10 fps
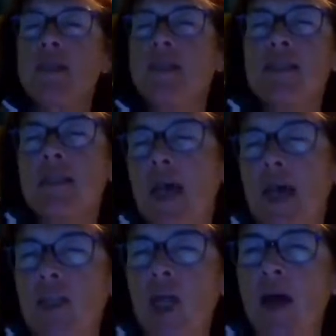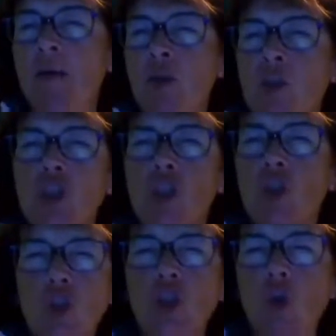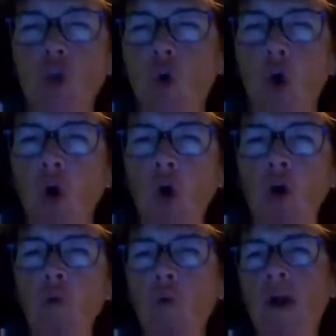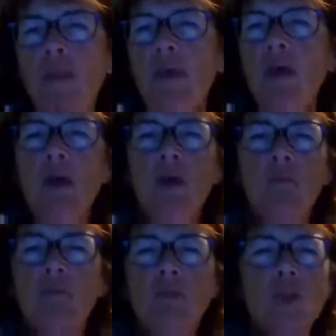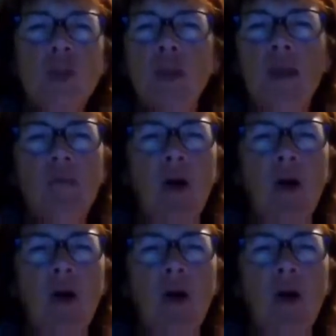at this stage, I'm not too sure whether Julia